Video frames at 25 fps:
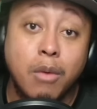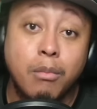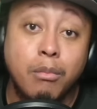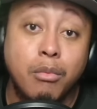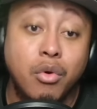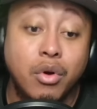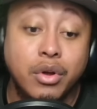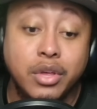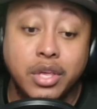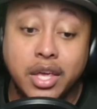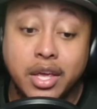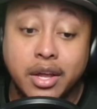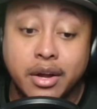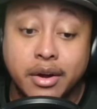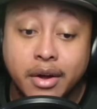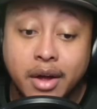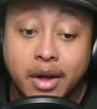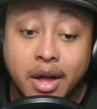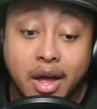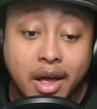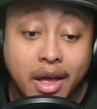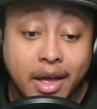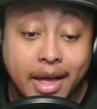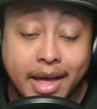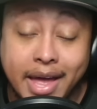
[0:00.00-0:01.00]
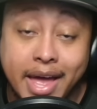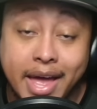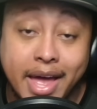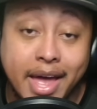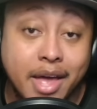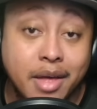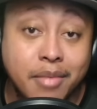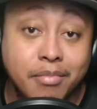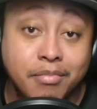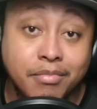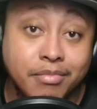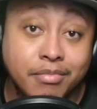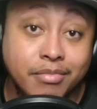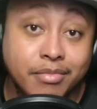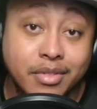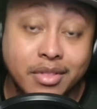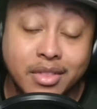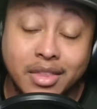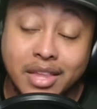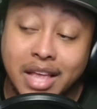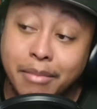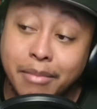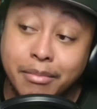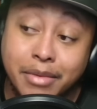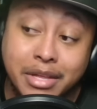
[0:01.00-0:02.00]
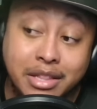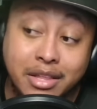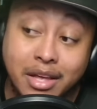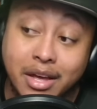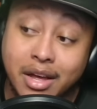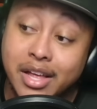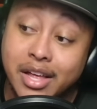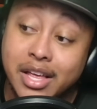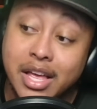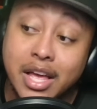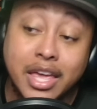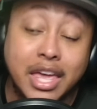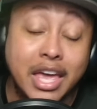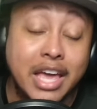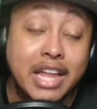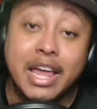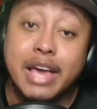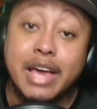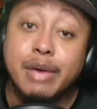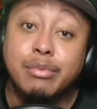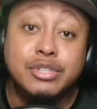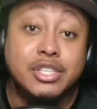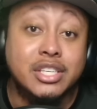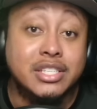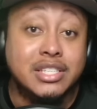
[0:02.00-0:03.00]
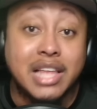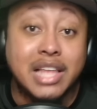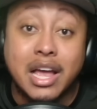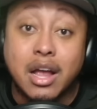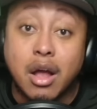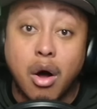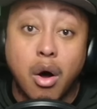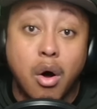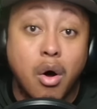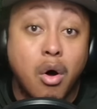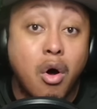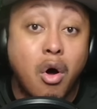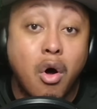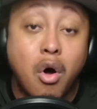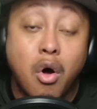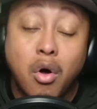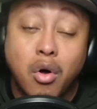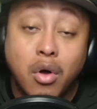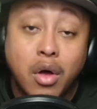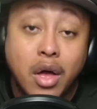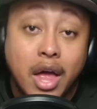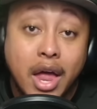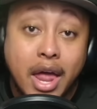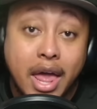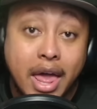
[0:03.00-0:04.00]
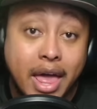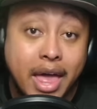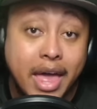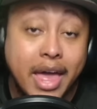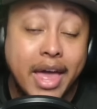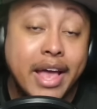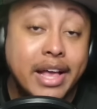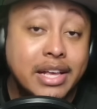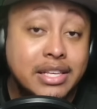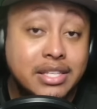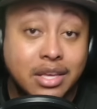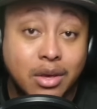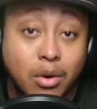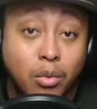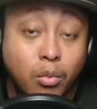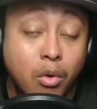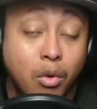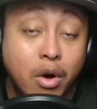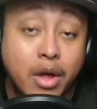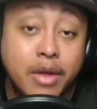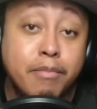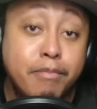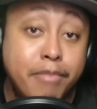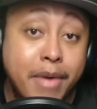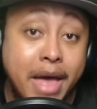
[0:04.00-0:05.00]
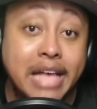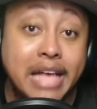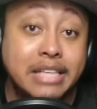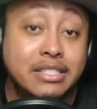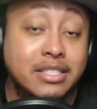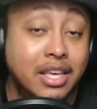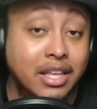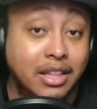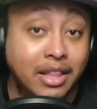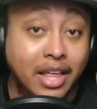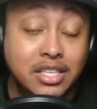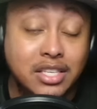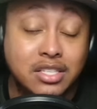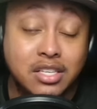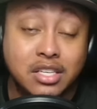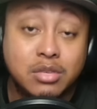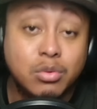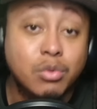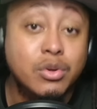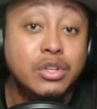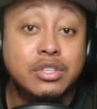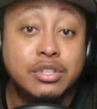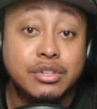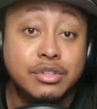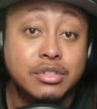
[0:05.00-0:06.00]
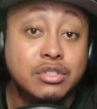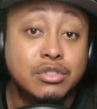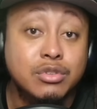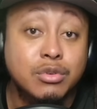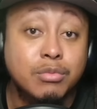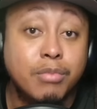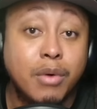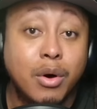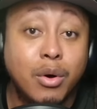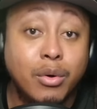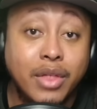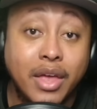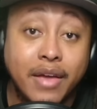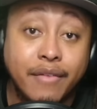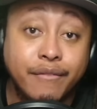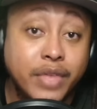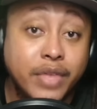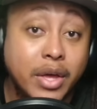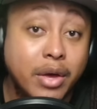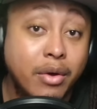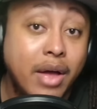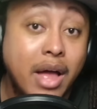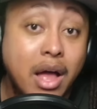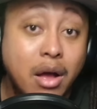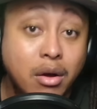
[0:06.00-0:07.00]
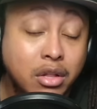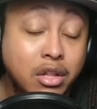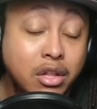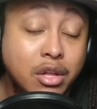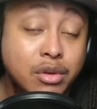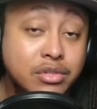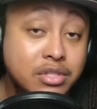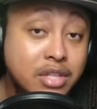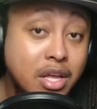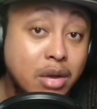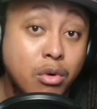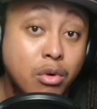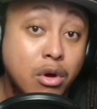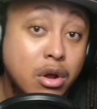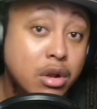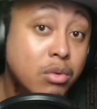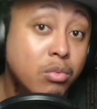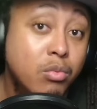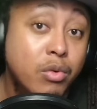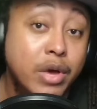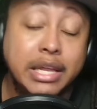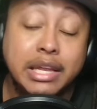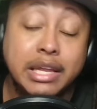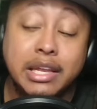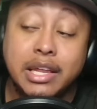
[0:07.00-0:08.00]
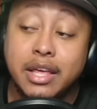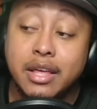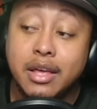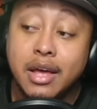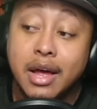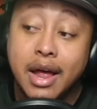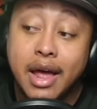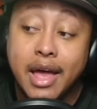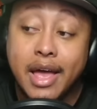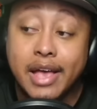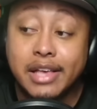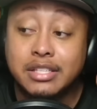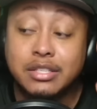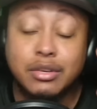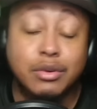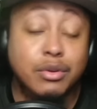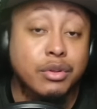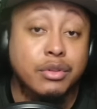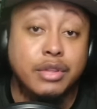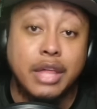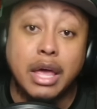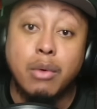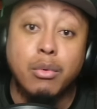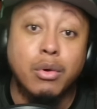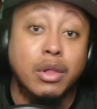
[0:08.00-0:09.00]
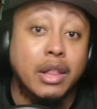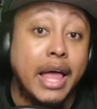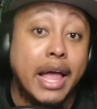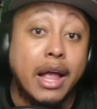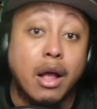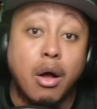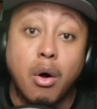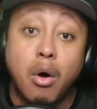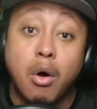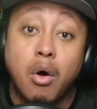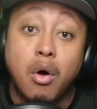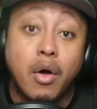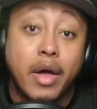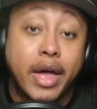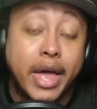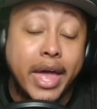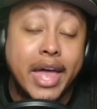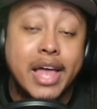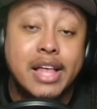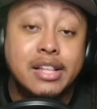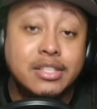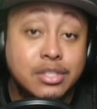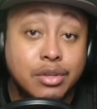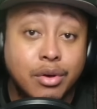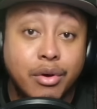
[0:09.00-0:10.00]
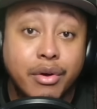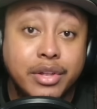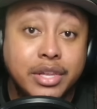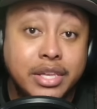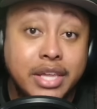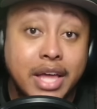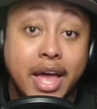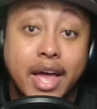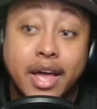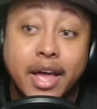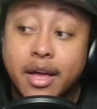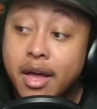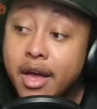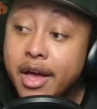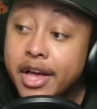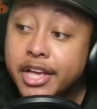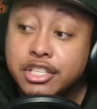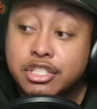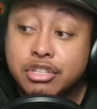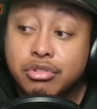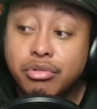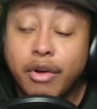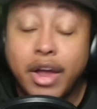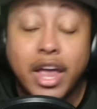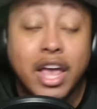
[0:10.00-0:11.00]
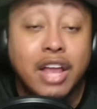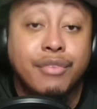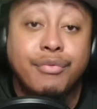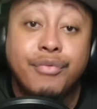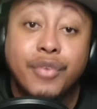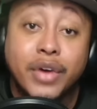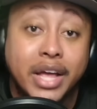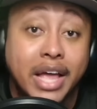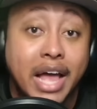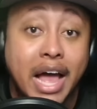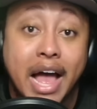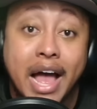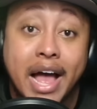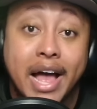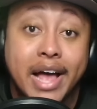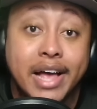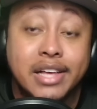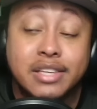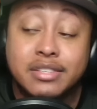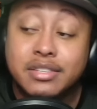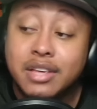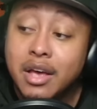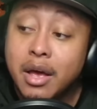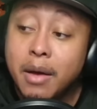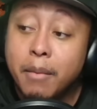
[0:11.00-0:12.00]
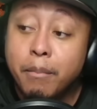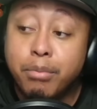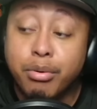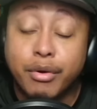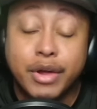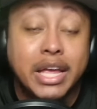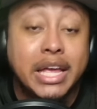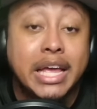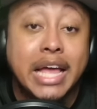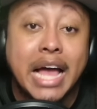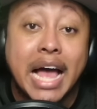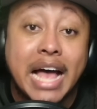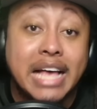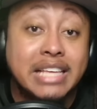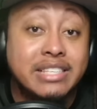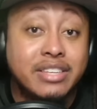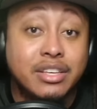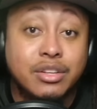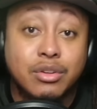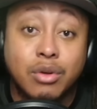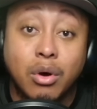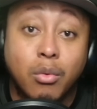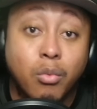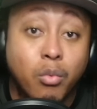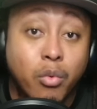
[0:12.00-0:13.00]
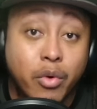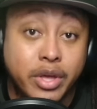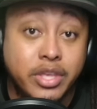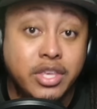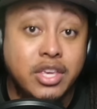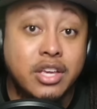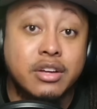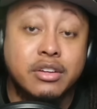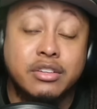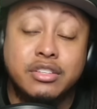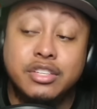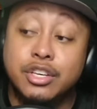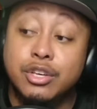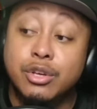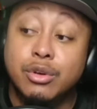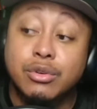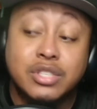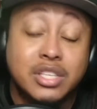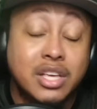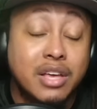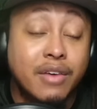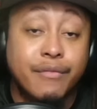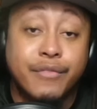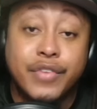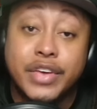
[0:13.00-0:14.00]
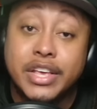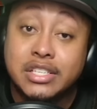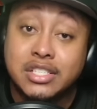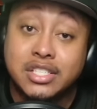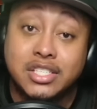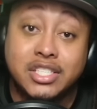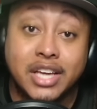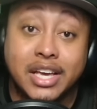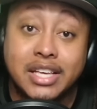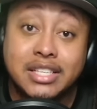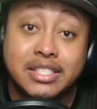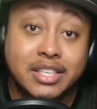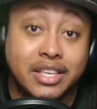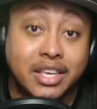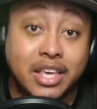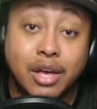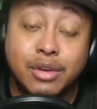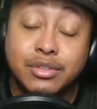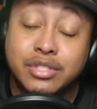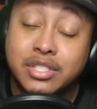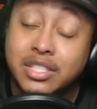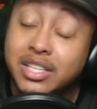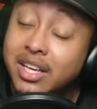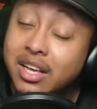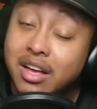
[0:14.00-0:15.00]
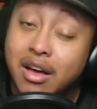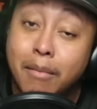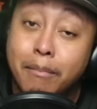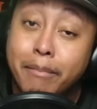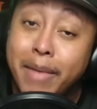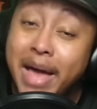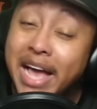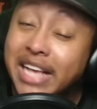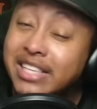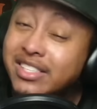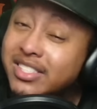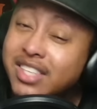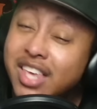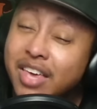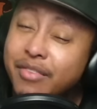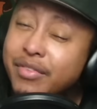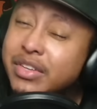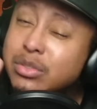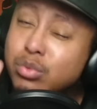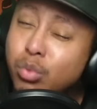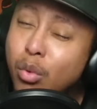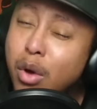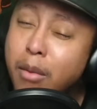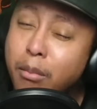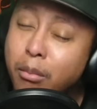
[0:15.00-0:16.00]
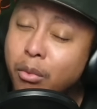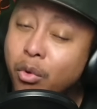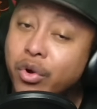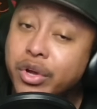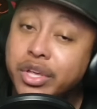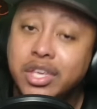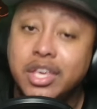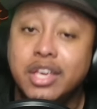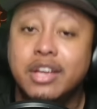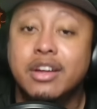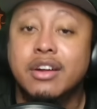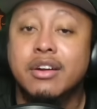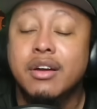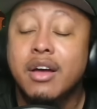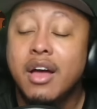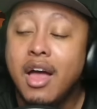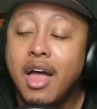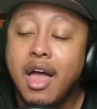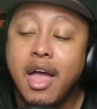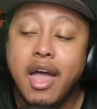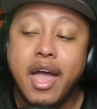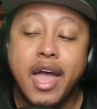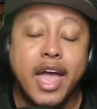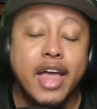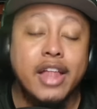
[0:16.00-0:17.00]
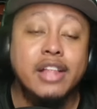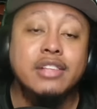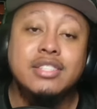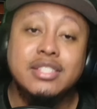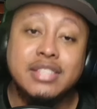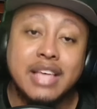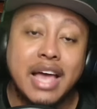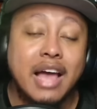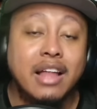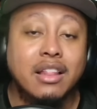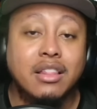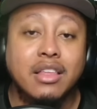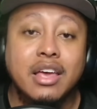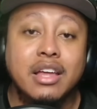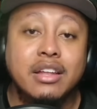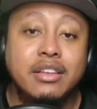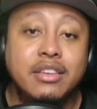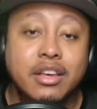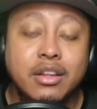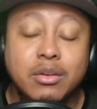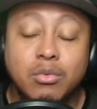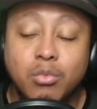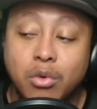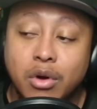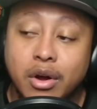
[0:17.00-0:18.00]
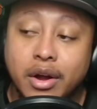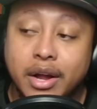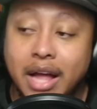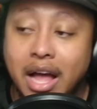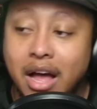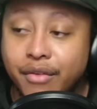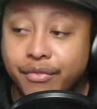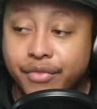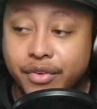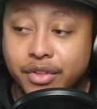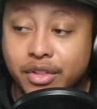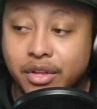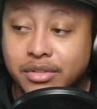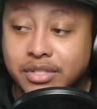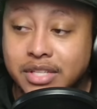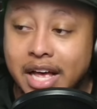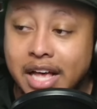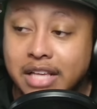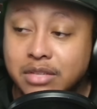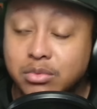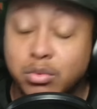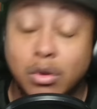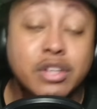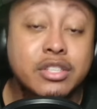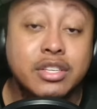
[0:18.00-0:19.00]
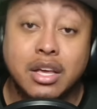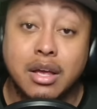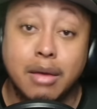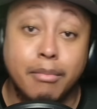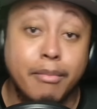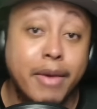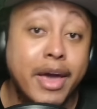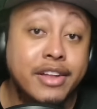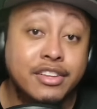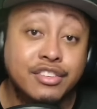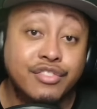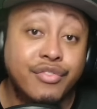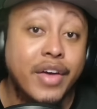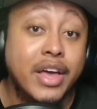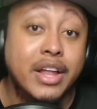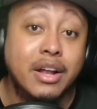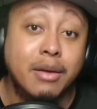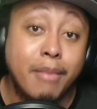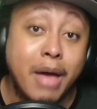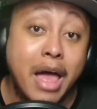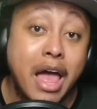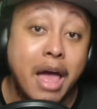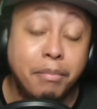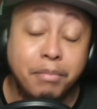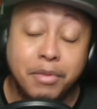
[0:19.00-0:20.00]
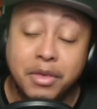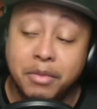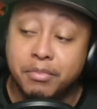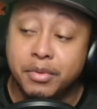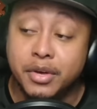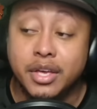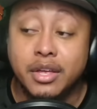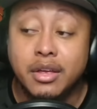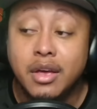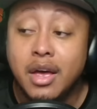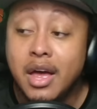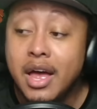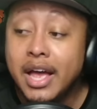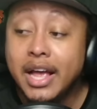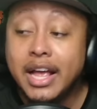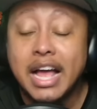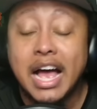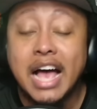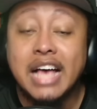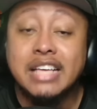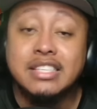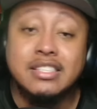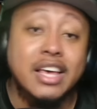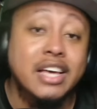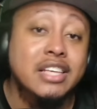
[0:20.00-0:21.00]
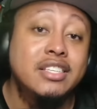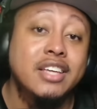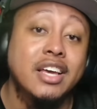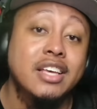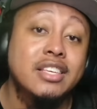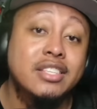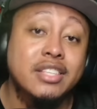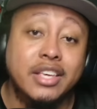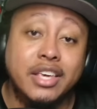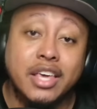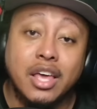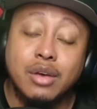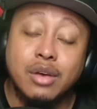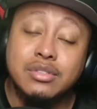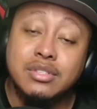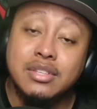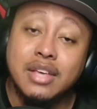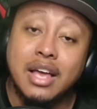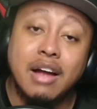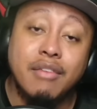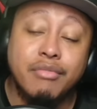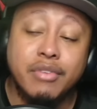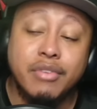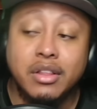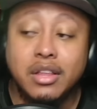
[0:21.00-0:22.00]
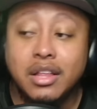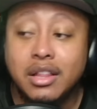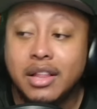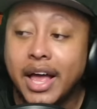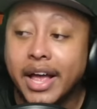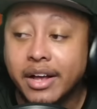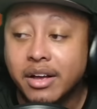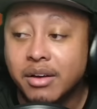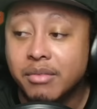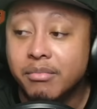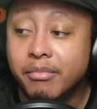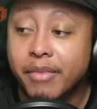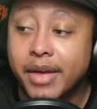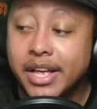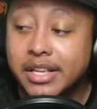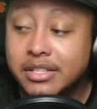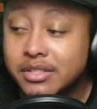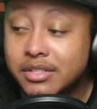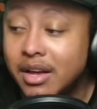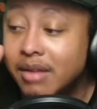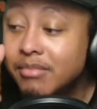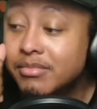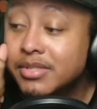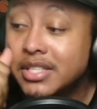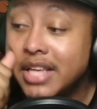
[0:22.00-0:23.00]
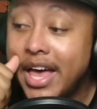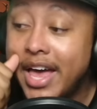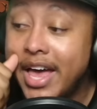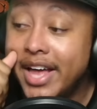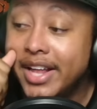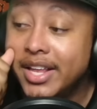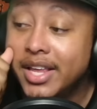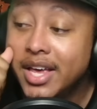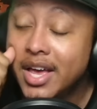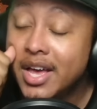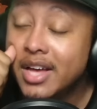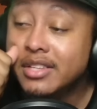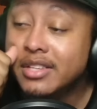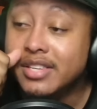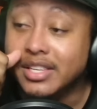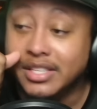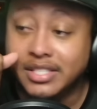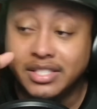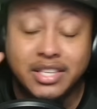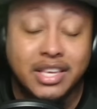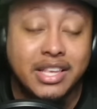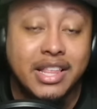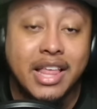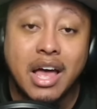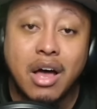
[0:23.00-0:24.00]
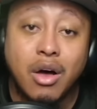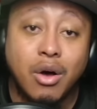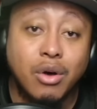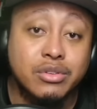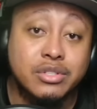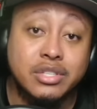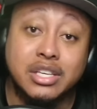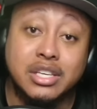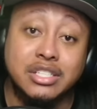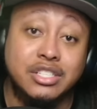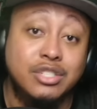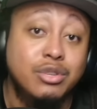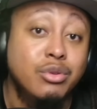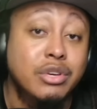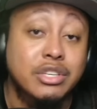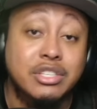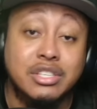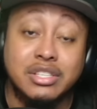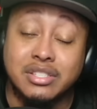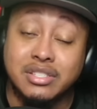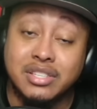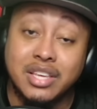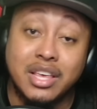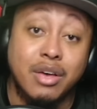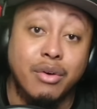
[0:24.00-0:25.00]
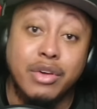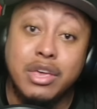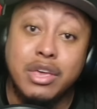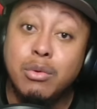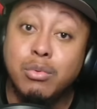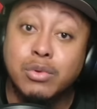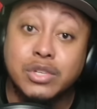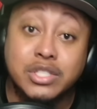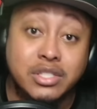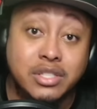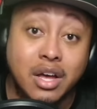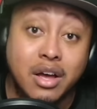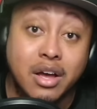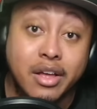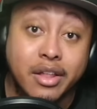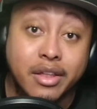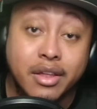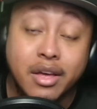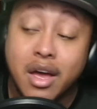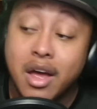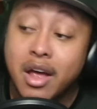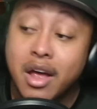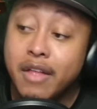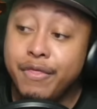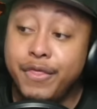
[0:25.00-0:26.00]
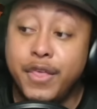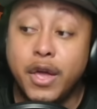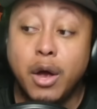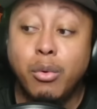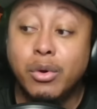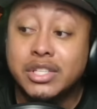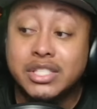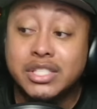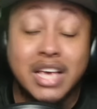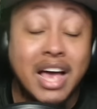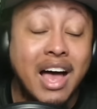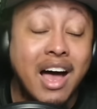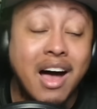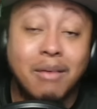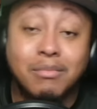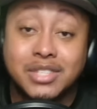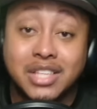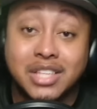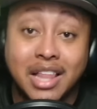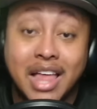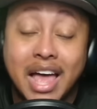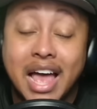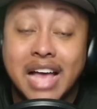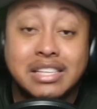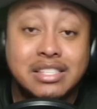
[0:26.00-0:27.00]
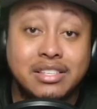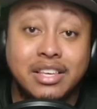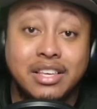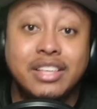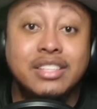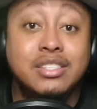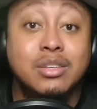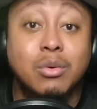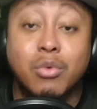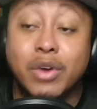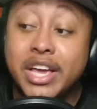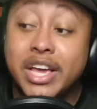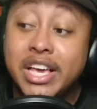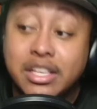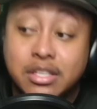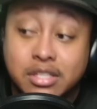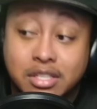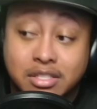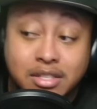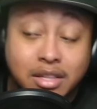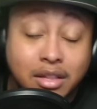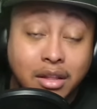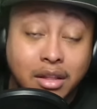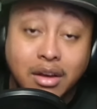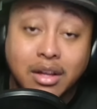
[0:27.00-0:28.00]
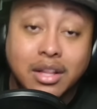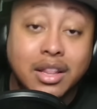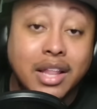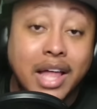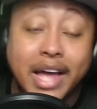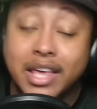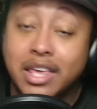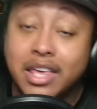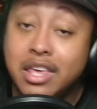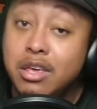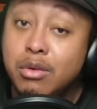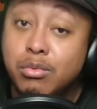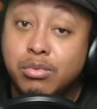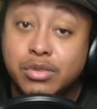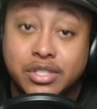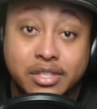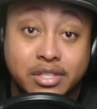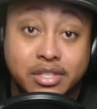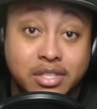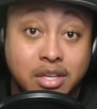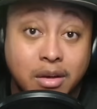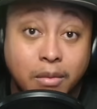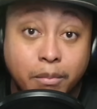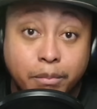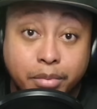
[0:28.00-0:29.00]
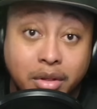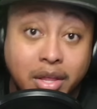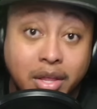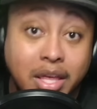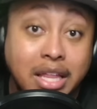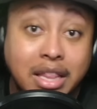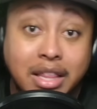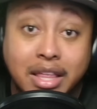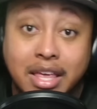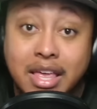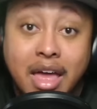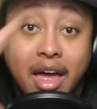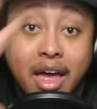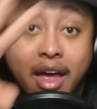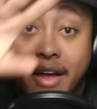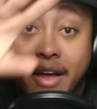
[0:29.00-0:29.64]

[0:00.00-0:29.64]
more year and I mean, again, they were just like all eggs in one basket. They just went to the Super Bowl. They felt how close they were to winning it. And so they were like all hands on deck, trade for guys, bring guys in on one year deals, convince Jason Kelce to come back. Just give us one more year. And sadly, it didn't work out for those guys. Well, as a Commanders fan, I'm happy, but guys like Jason Kelce, I really like him, man. So I'm sad to see that host because you could just tell he was done. There were times last season where he just looked like he was just completely